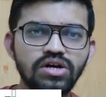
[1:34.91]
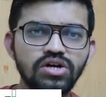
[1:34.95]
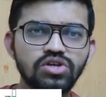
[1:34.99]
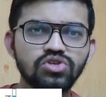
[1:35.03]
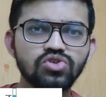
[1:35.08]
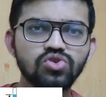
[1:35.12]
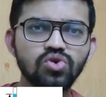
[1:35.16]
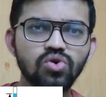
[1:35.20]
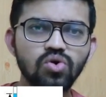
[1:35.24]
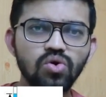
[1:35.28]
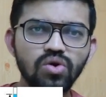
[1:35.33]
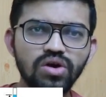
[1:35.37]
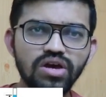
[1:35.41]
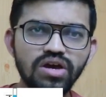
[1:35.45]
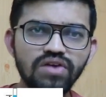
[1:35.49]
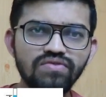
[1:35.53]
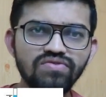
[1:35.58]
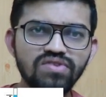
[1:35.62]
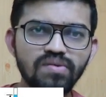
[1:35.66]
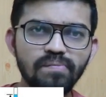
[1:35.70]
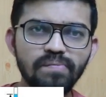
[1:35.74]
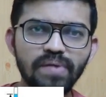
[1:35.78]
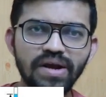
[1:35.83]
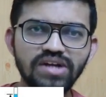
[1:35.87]
So
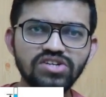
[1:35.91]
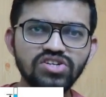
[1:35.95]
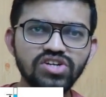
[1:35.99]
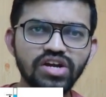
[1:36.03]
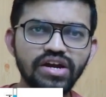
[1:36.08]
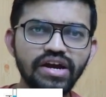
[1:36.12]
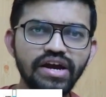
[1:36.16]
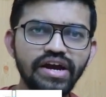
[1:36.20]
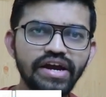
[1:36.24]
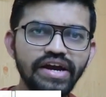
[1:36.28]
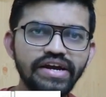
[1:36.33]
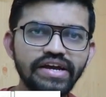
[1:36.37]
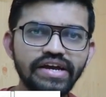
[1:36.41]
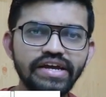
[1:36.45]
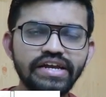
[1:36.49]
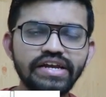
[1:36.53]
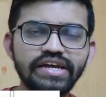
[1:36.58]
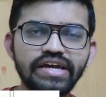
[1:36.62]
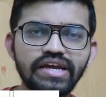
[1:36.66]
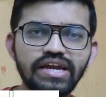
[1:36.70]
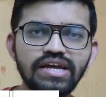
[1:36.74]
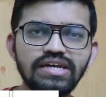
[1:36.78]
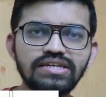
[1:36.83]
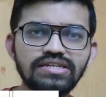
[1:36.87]
if the pressure head
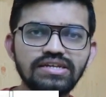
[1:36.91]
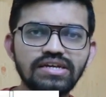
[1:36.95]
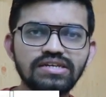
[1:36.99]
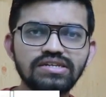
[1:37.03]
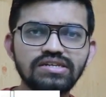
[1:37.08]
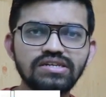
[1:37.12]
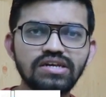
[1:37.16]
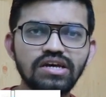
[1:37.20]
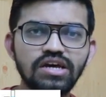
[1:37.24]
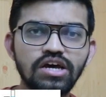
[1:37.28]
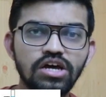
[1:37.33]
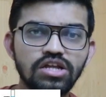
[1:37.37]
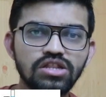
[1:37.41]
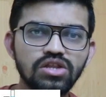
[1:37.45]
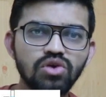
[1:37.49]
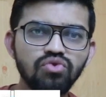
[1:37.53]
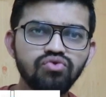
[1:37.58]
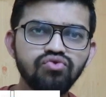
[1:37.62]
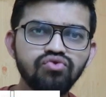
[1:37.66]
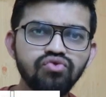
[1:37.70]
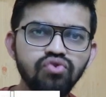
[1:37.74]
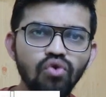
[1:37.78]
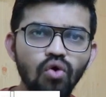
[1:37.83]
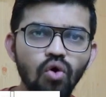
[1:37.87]
increases, the
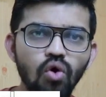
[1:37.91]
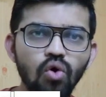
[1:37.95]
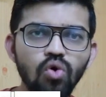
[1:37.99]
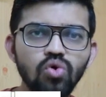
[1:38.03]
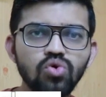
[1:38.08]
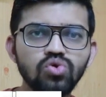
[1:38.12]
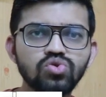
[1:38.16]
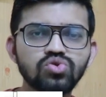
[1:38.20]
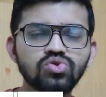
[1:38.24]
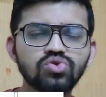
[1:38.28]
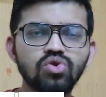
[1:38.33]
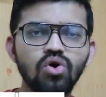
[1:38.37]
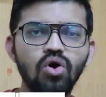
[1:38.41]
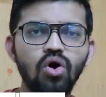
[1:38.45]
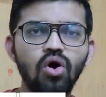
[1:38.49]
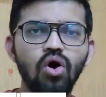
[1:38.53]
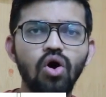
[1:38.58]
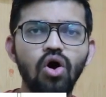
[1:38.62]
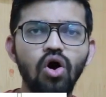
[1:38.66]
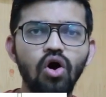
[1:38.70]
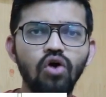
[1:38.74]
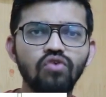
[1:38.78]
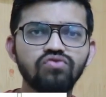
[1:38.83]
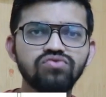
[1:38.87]
force
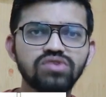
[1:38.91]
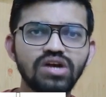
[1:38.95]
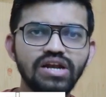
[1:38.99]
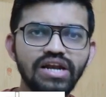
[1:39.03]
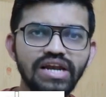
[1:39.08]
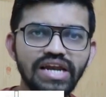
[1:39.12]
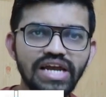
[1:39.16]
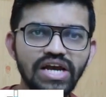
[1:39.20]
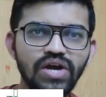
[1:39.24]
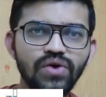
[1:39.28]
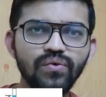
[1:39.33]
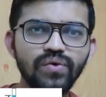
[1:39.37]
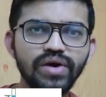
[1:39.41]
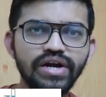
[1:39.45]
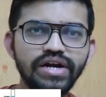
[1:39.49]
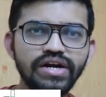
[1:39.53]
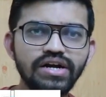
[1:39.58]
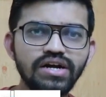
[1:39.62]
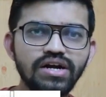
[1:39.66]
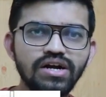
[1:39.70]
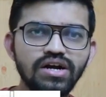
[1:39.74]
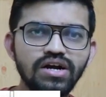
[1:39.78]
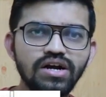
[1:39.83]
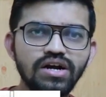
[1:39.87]
of the
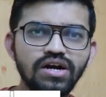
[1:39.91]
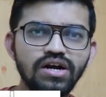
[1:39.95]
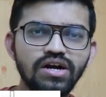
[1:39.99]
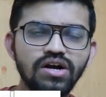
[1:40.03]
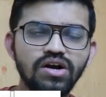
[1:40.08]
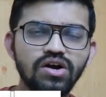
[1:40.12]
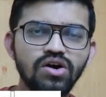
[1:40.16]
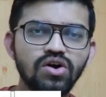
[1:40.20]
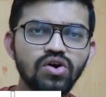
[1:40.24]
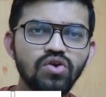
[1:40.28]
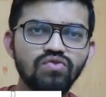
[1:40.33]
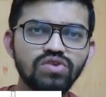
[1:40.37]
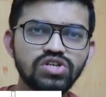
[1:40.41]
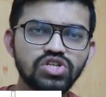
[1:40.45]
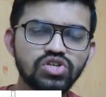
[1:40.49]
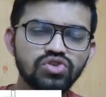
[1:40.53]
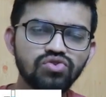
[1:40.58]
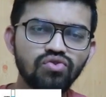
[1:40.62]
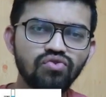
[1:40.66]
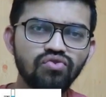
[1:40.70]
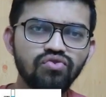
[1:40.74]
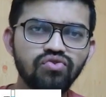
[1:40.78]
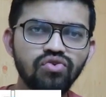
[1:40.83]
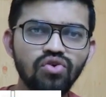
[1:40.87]
liquid which
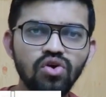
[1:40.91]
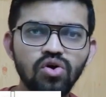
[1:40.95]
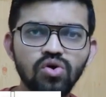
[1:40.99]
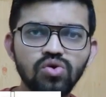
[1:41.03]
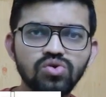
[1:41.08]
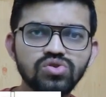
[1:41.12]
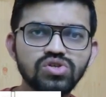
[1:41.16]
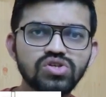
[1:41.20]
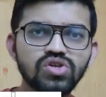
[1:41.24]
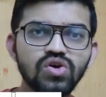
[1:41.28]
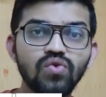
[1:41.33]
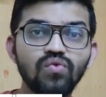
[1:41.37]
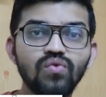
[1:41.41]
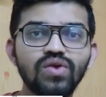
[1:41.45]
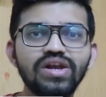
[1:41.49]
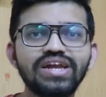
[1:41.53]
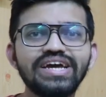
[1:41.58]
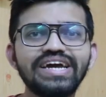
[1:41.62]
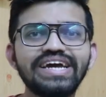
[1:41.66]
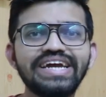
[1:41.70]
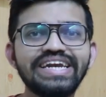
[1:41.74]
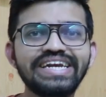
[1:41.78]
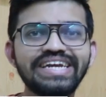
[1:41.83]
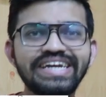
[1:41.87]
flows
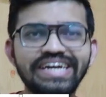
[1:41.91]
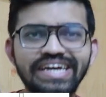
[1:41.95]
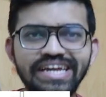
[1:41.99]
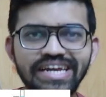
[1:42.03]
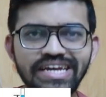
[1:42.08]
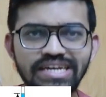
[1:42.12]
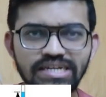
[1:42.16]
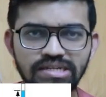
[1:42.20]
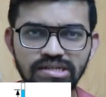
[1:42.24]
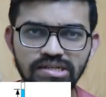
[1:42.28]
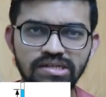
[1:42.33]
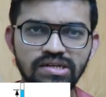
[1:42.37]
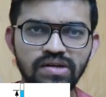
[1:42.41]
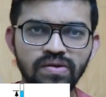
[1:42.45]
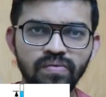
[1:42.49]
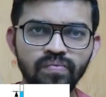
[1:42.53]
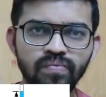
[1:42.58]
will increase.